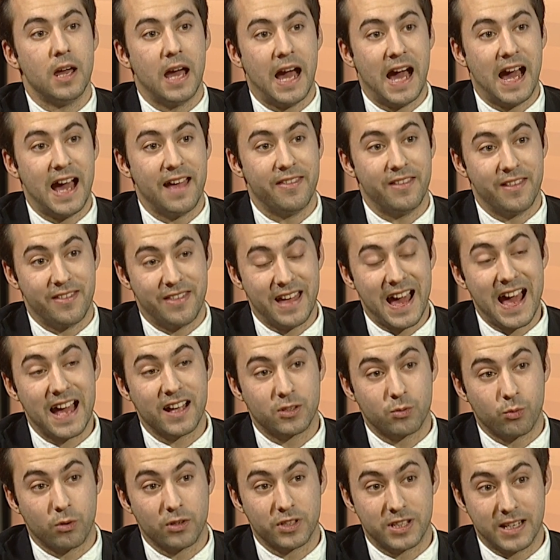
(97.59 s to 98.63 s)
And
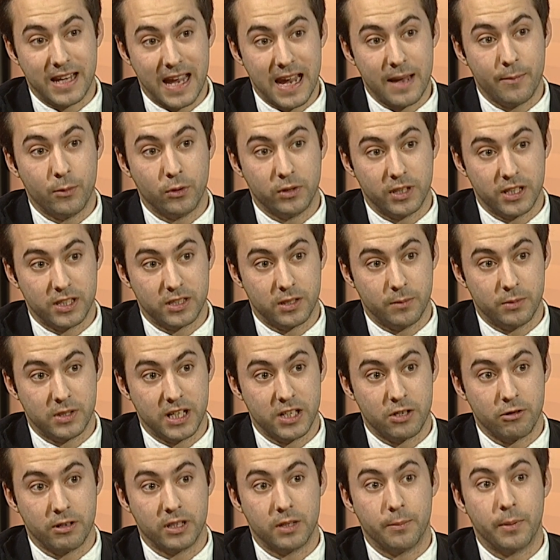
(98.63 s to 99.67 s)
that's what's enabled this
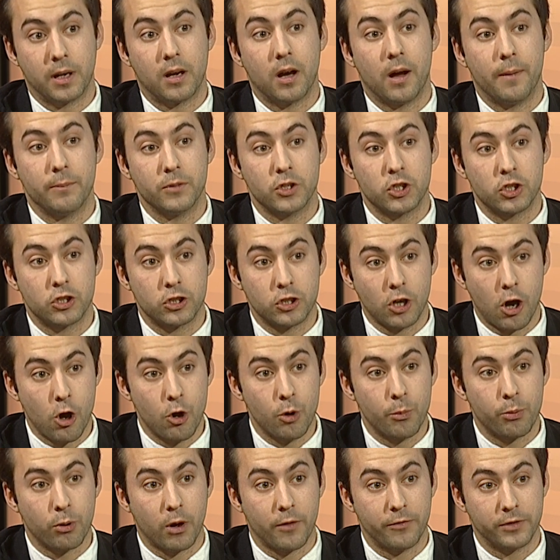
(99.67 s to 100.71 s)
subsidiary to become
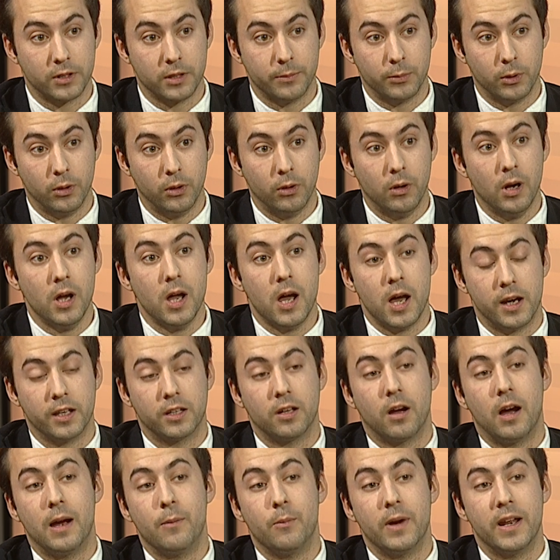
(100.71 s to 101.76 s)
so profitable at
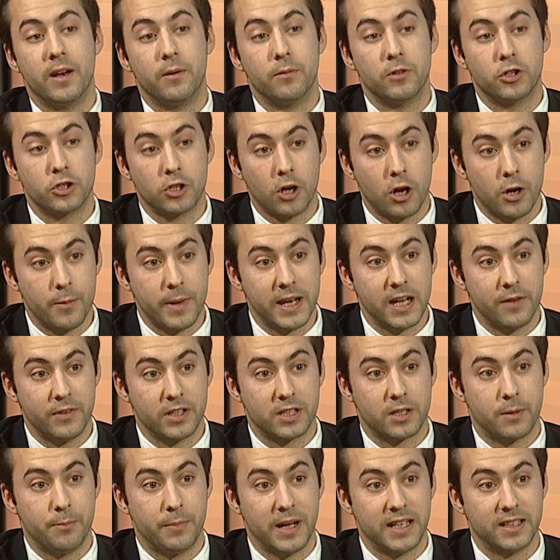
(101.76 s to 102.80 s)
a time when so many of
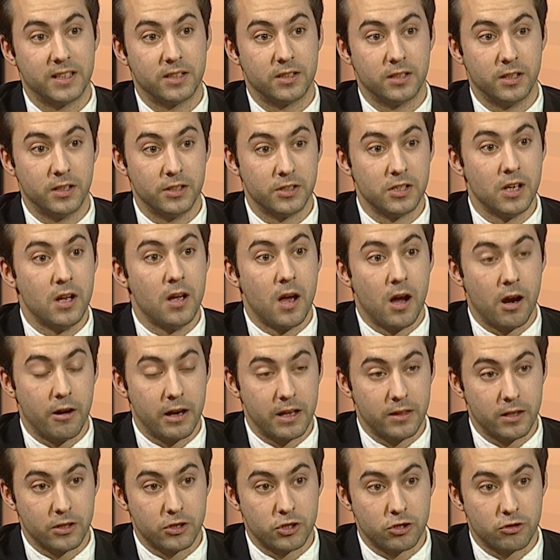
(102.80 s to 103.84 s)
its competitors
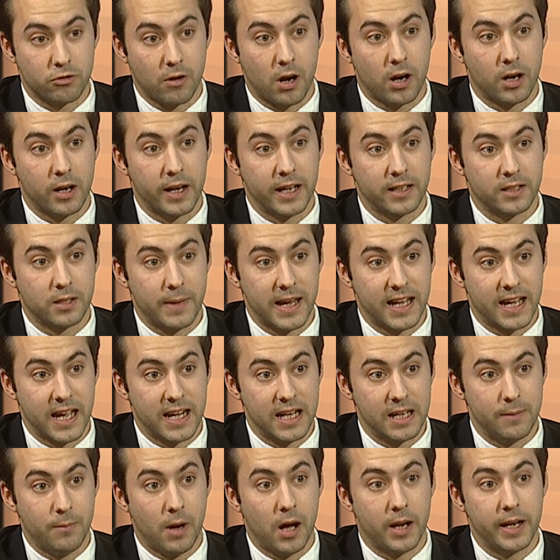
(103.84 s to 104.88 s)
are either struggling to make
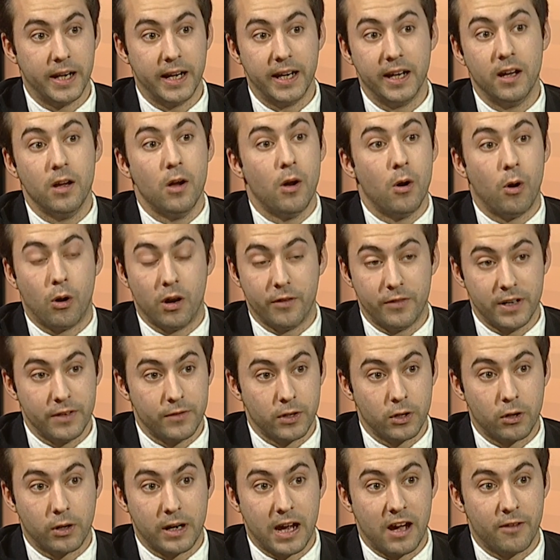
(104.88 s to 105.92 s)
any money or have
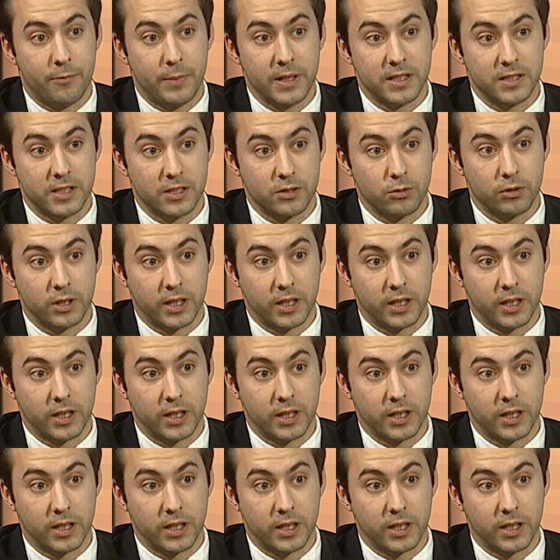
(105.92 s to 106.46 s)
even gone out of business